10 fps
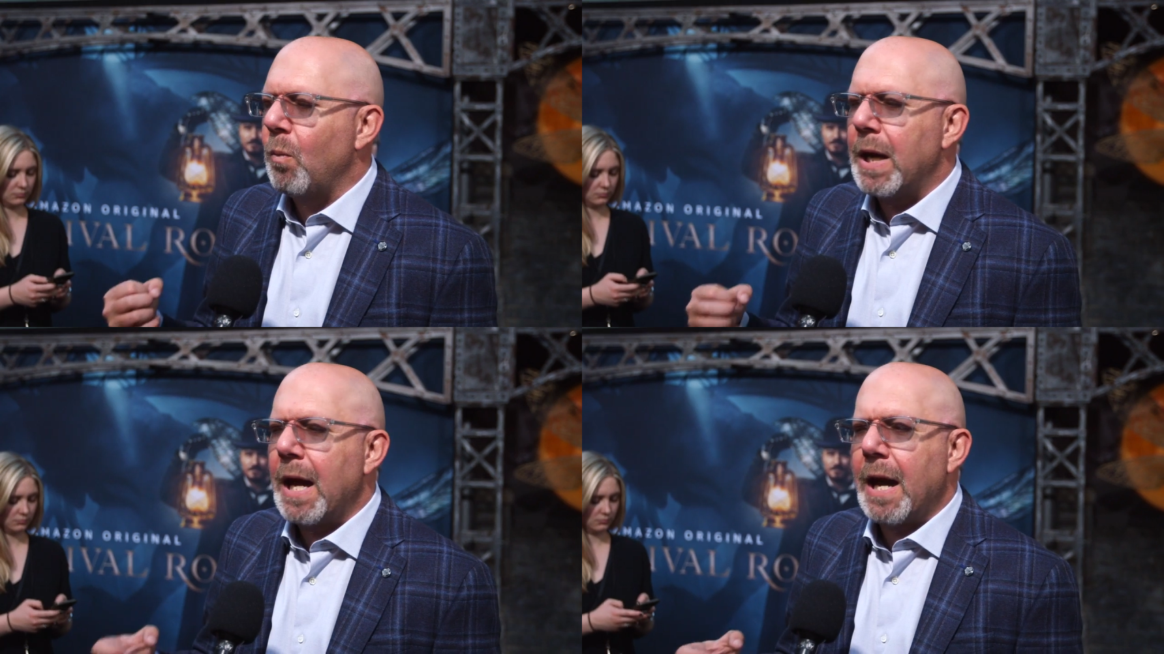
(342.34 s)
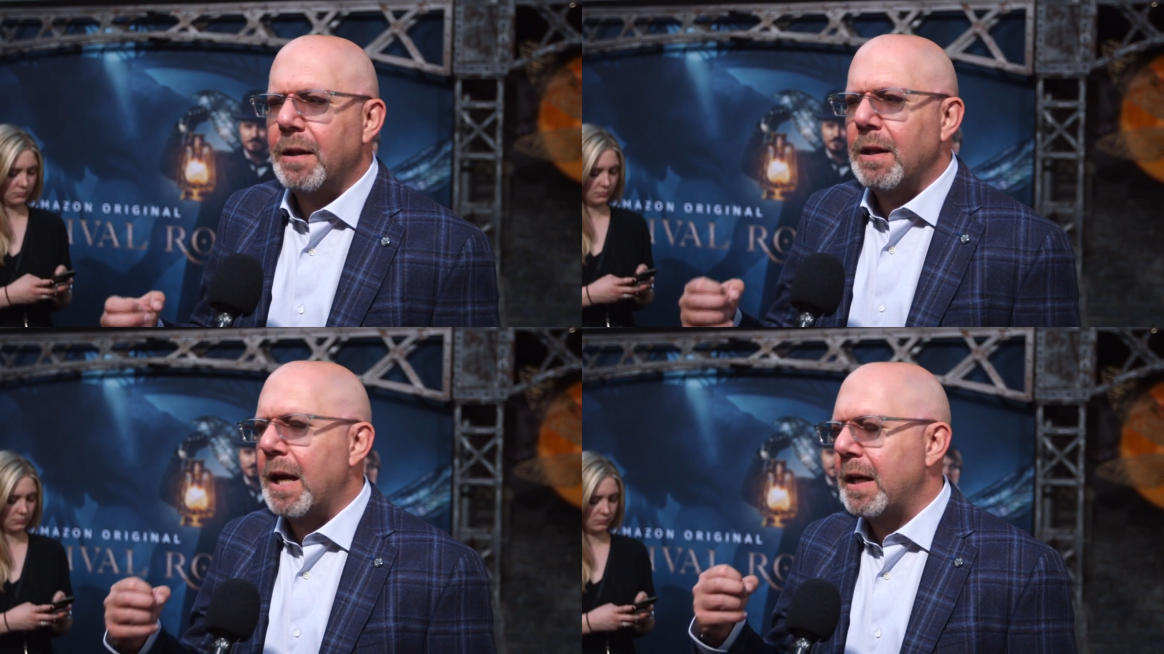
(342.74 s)
Speaker 1: We
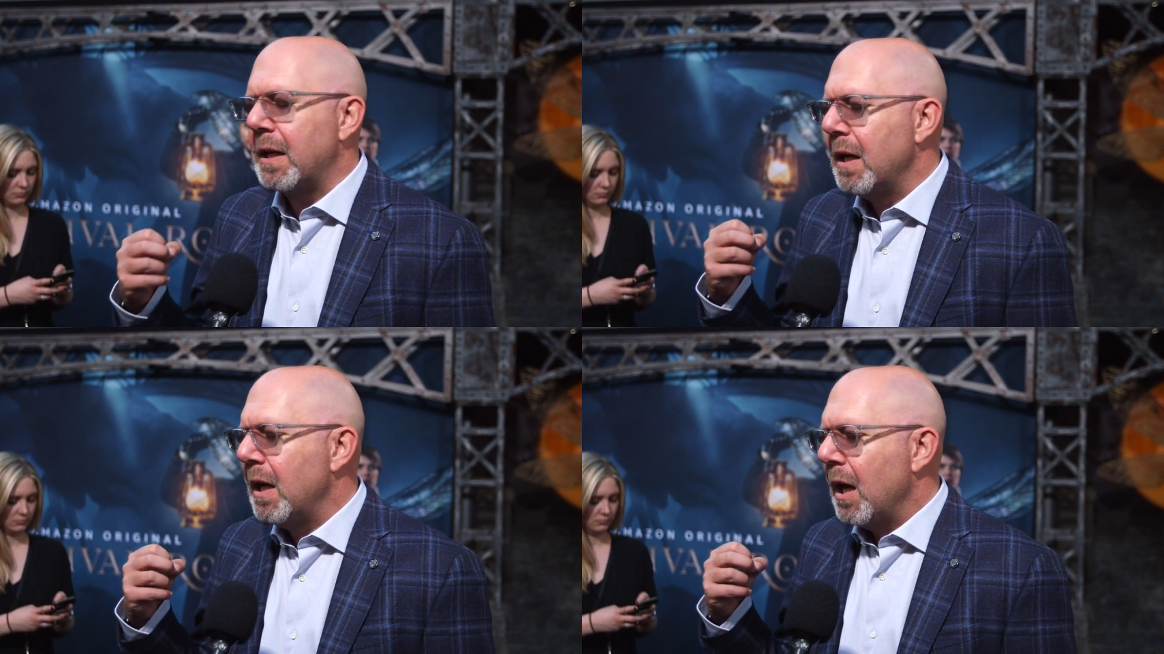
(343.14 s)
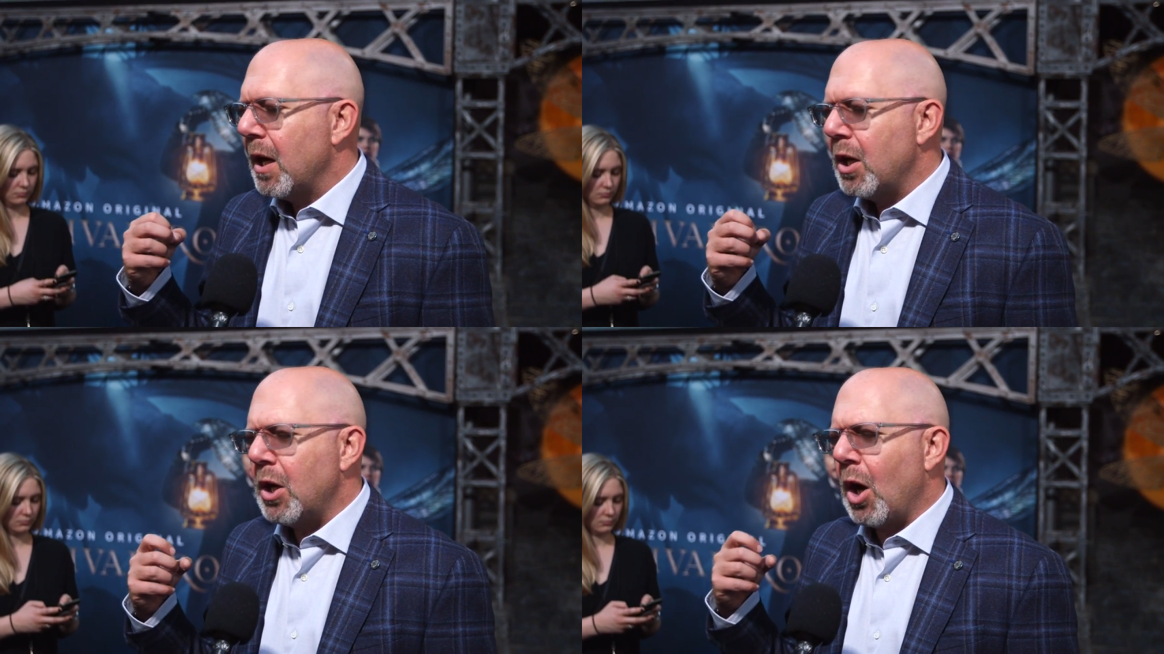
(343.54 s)
had like
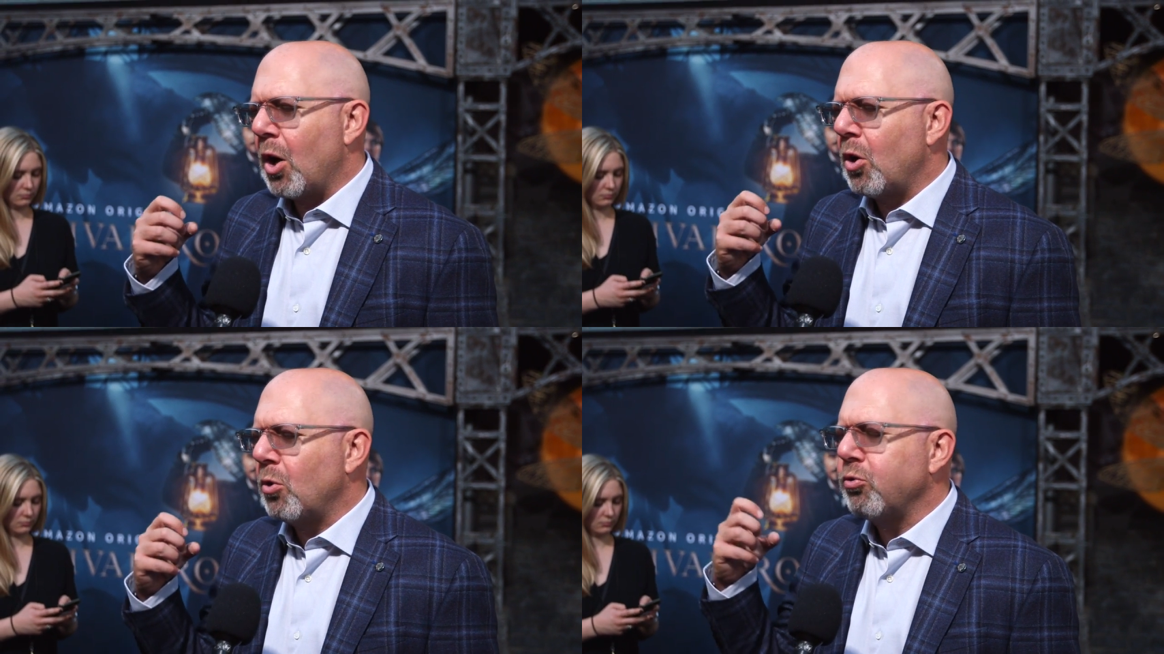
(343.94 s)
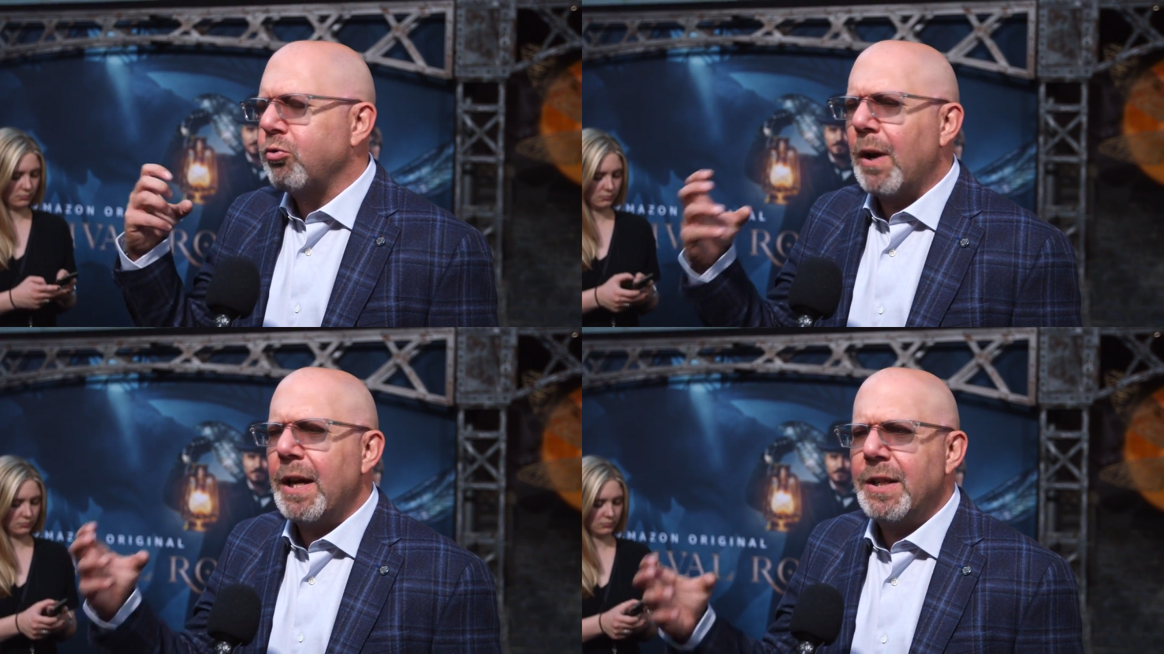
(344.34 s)

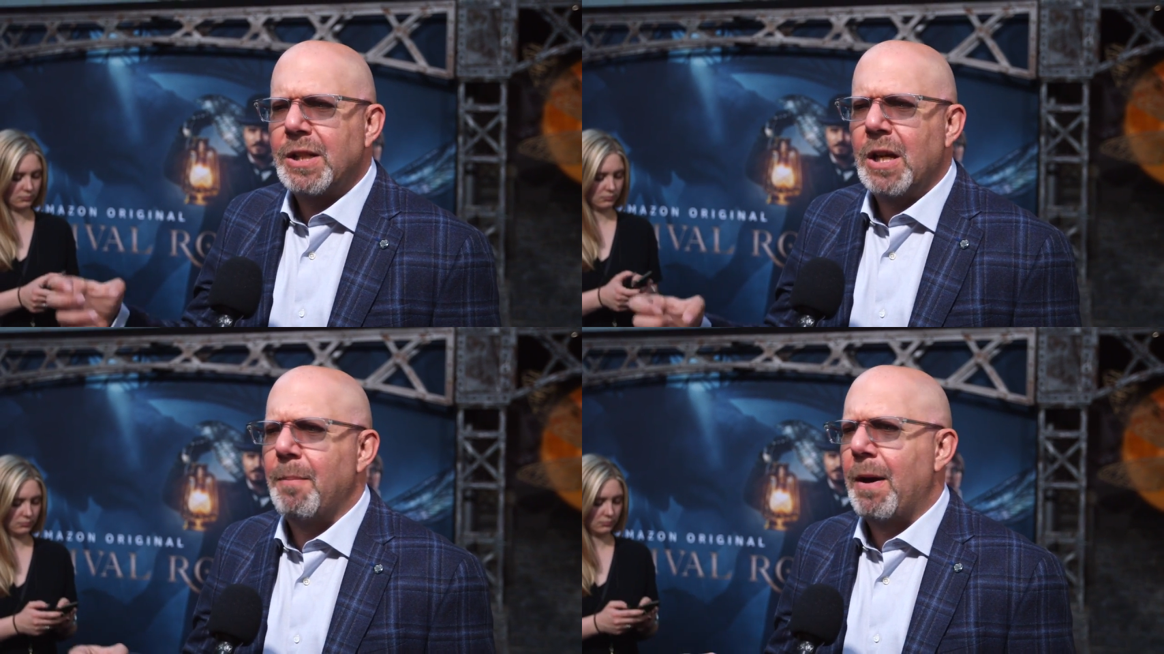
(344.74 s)
crazy